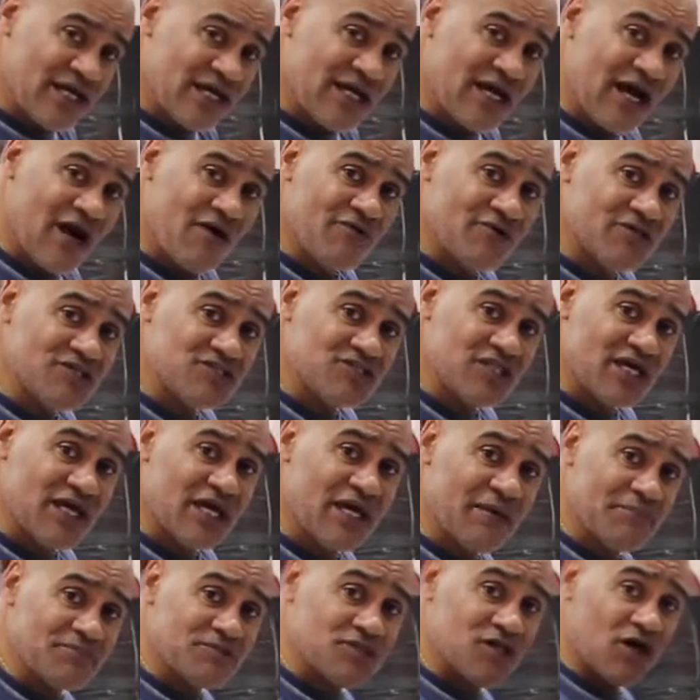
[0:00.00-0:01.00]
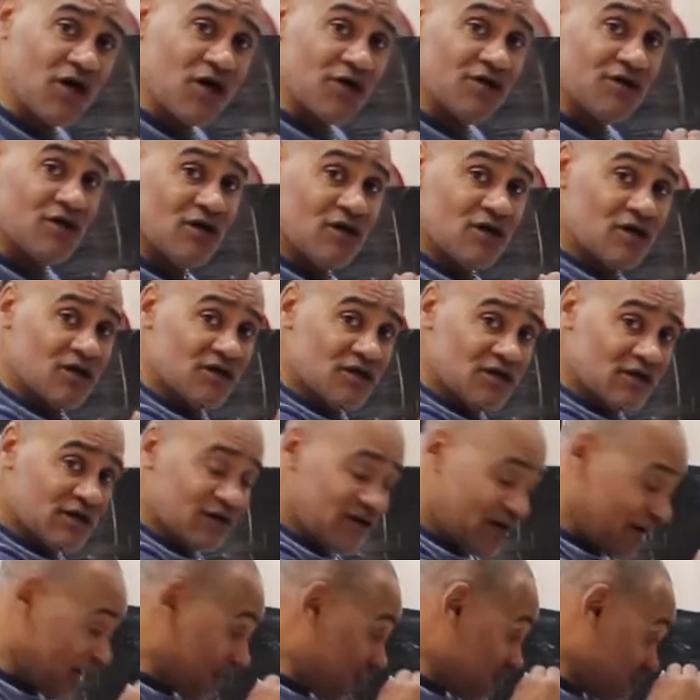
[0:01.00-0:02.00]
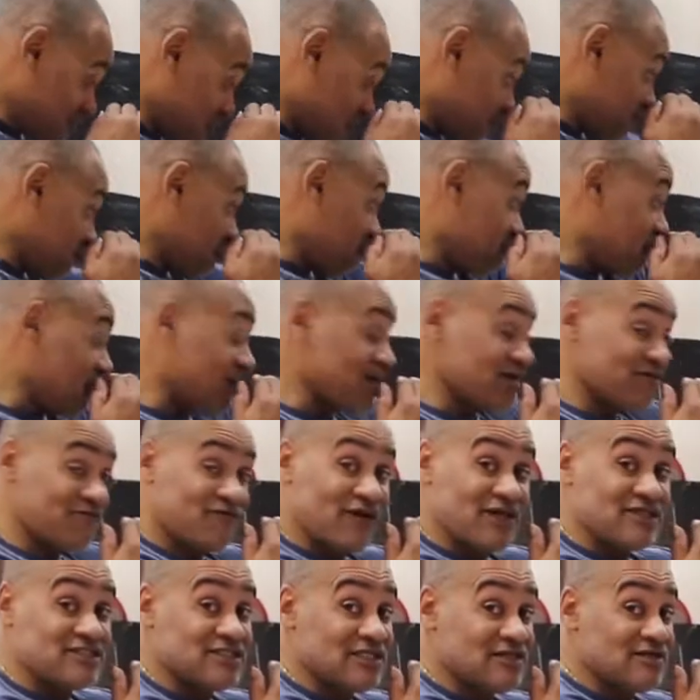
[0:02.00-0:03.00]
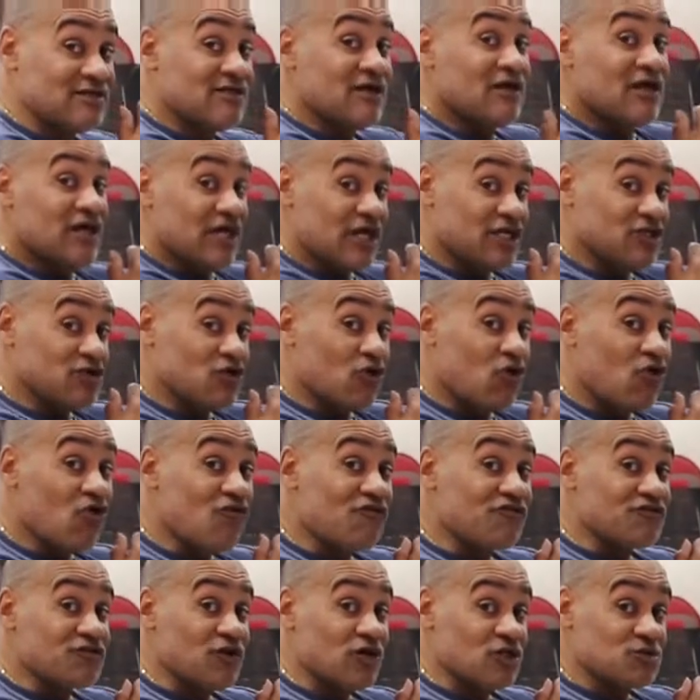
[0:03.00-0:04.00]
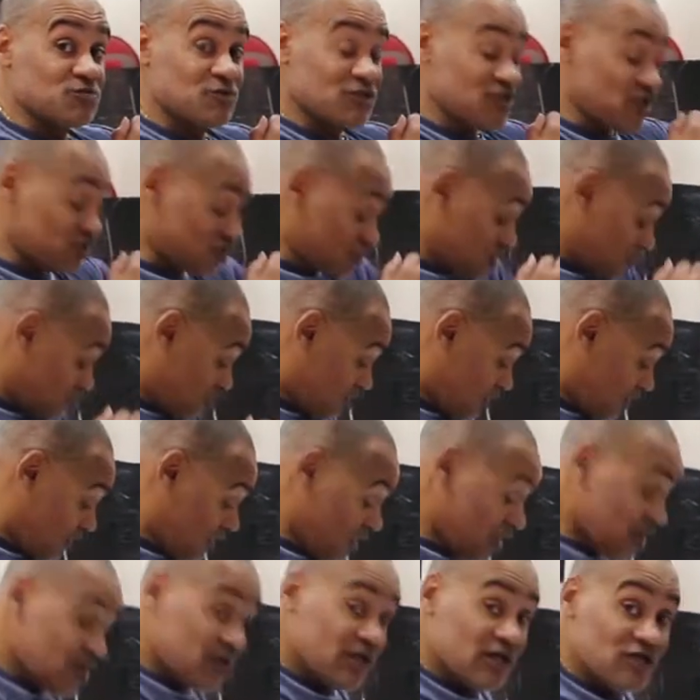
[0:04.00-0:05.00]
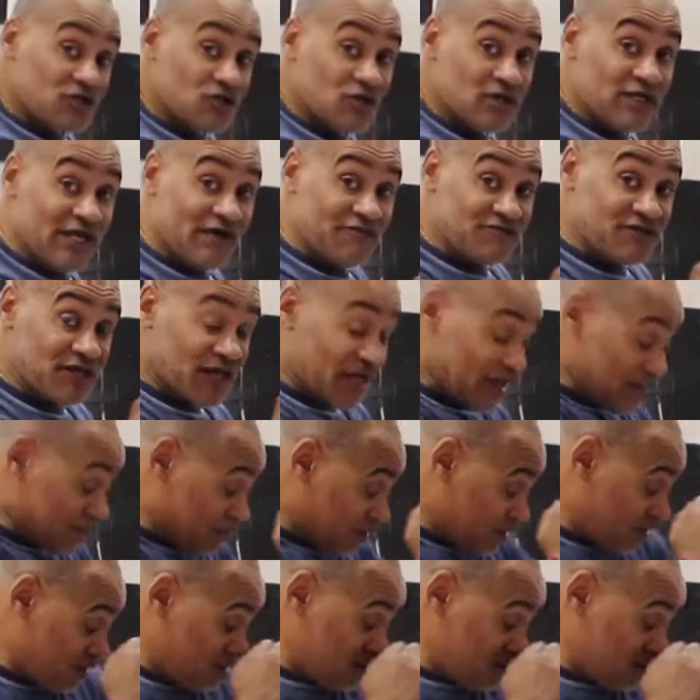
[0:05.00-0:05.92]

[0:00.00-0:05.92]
encourage the hip turn, okay? So if you're facing in your orthodox position, your left hip